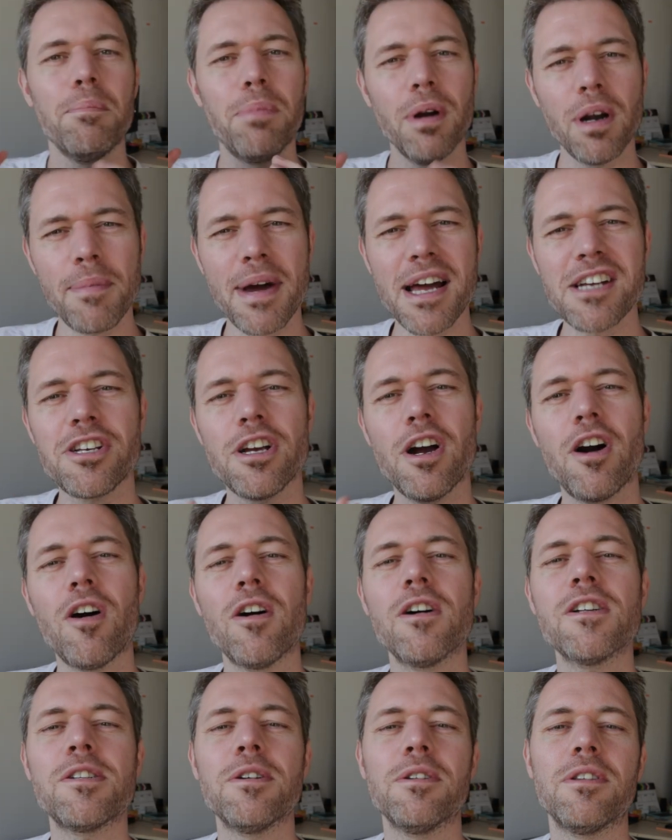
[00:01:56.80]
Barabási
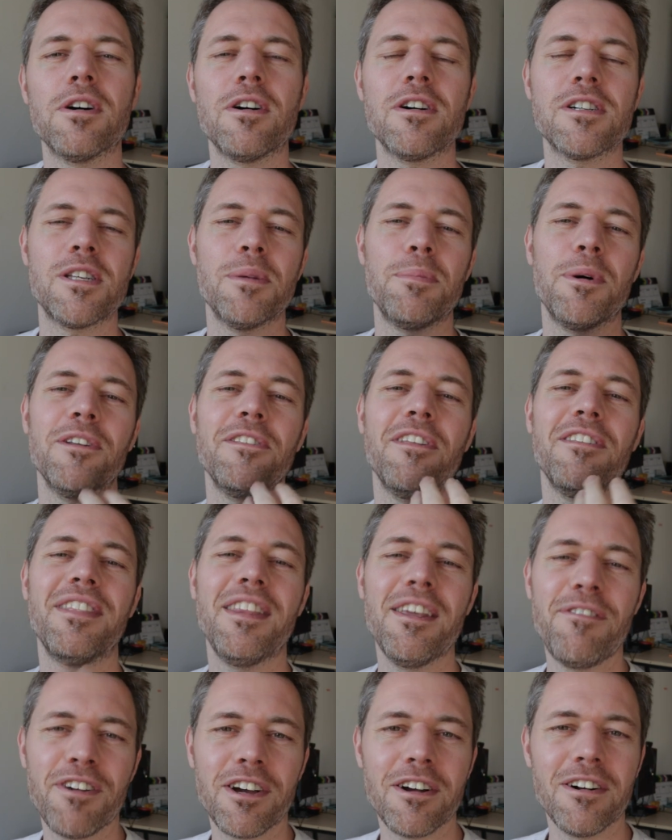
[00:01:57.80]
also talks about the
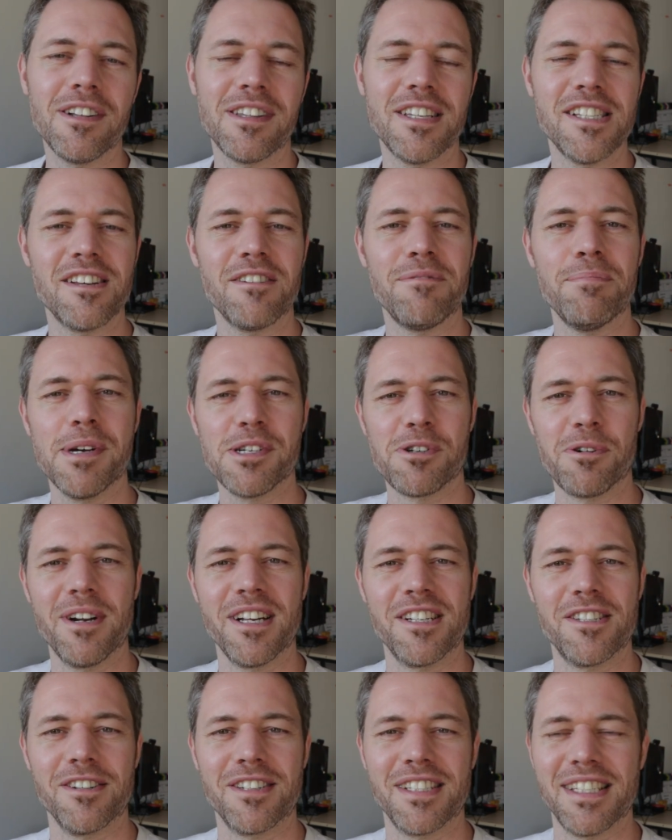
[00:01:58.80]
difficulties of
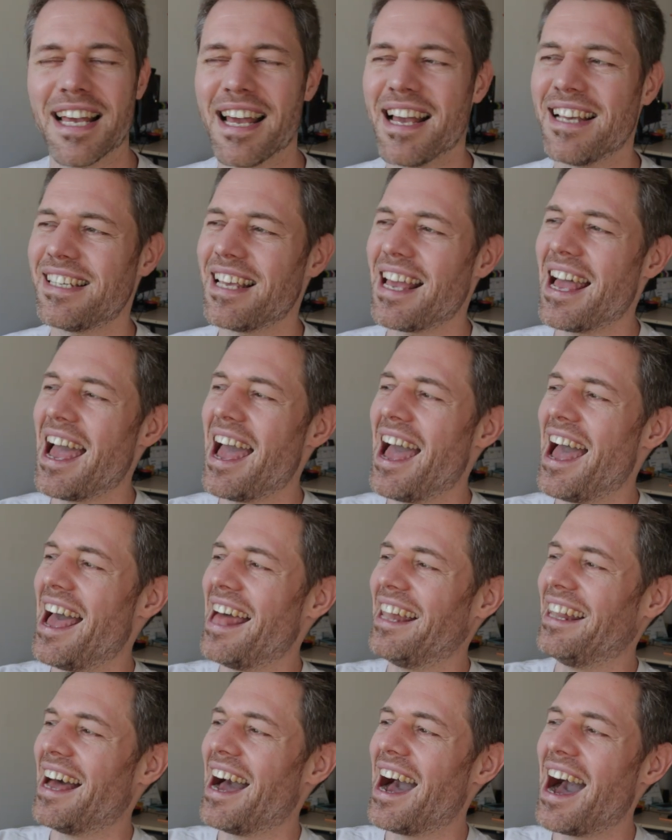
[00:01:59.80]
measuring success
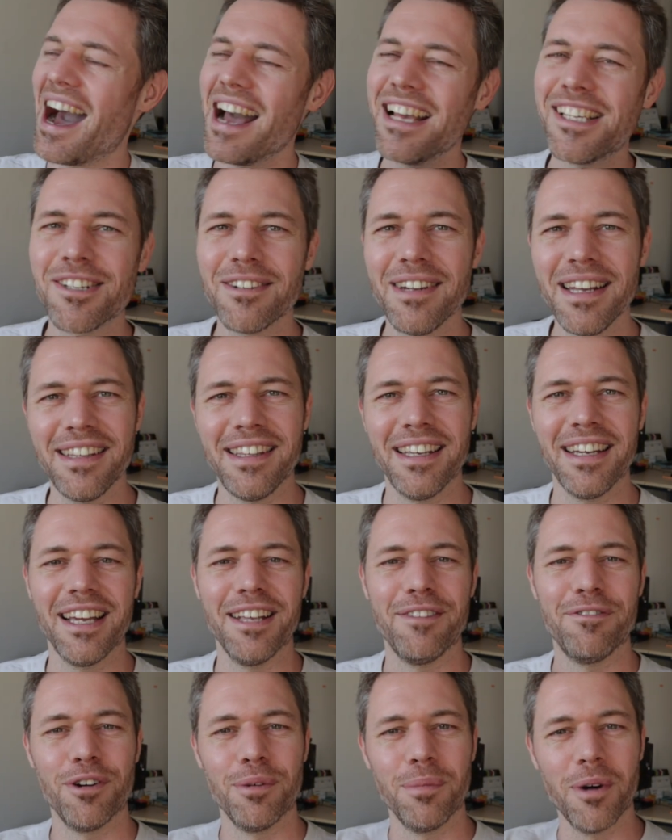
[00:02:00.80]
and isolating
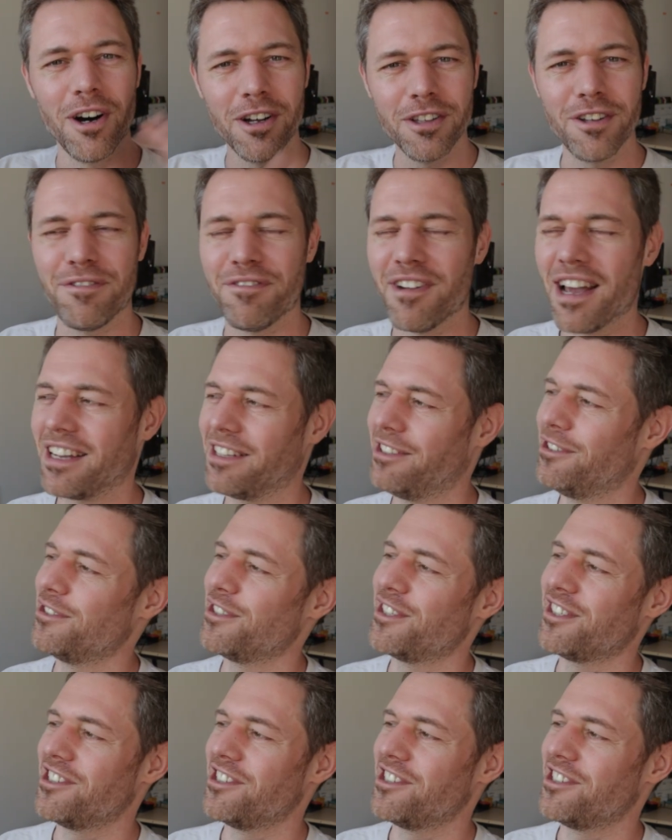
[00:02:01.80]
it from other factors